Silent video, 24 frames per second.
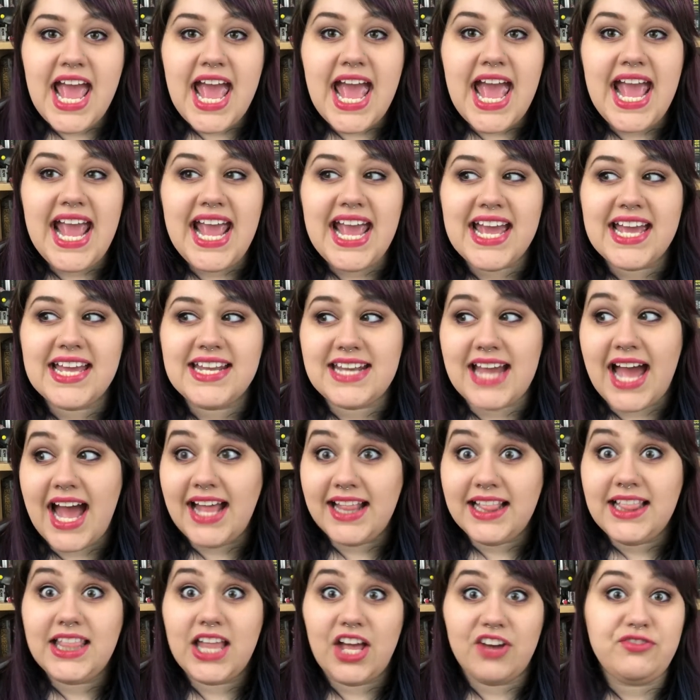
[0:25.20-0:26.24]
And I
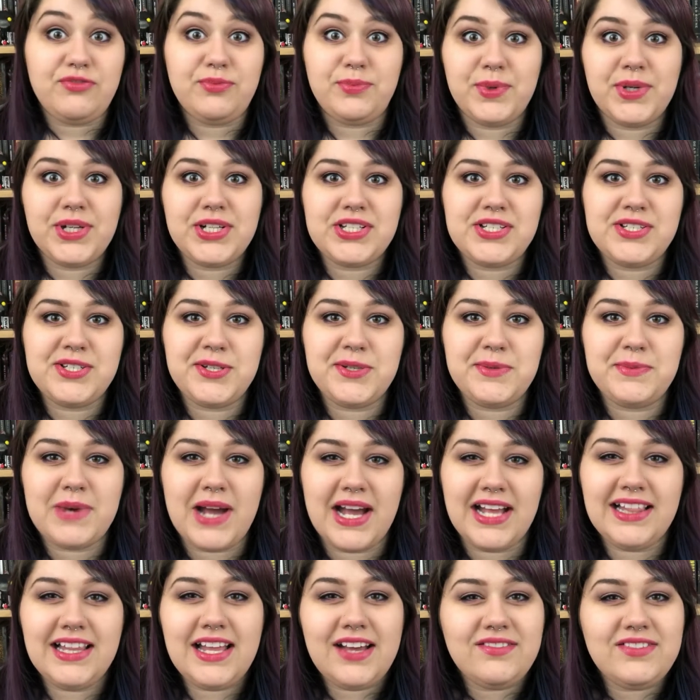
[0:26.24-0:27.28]
love Booktube.
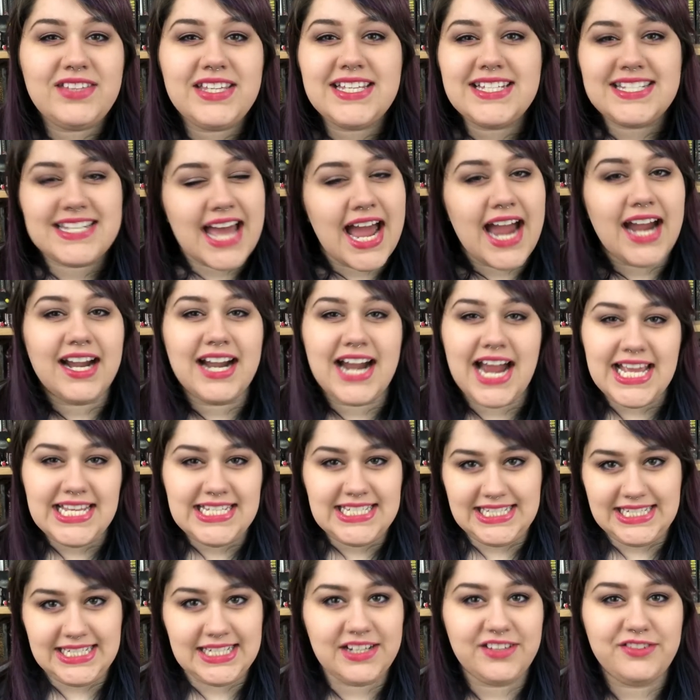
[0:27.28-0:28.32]
I love the entire
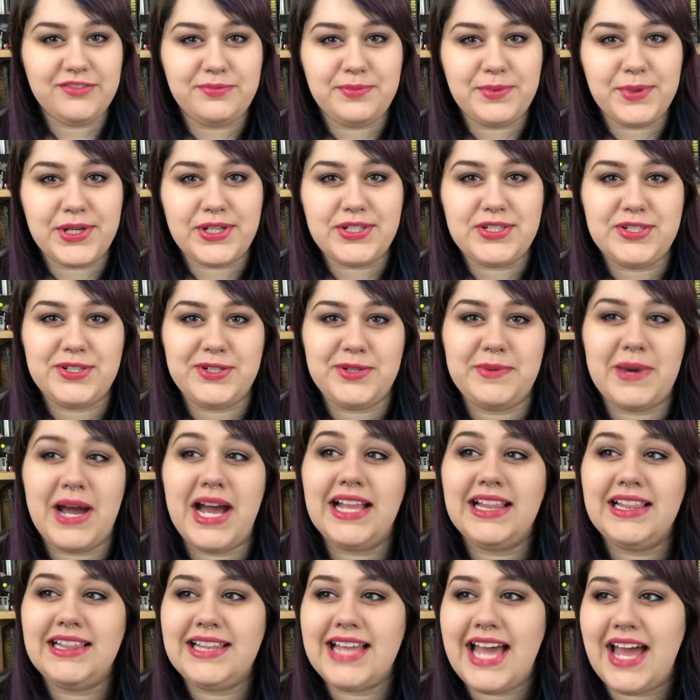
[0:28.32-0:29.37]
idea of Booktube.
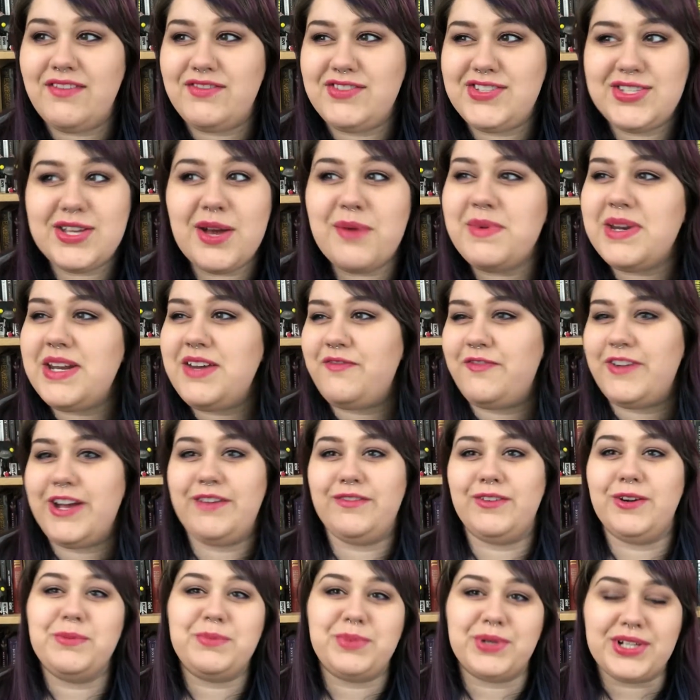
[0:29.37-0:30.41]
I have so many
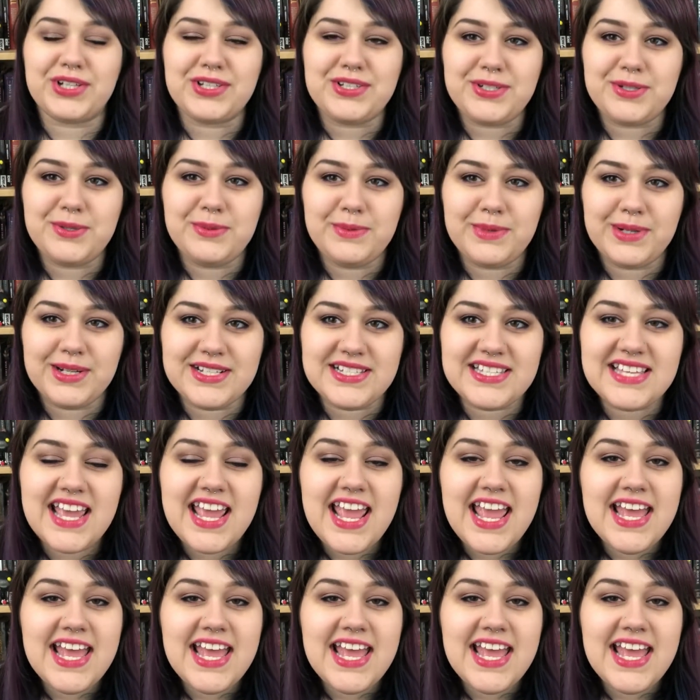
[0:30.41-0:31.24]
favorite Booktubers.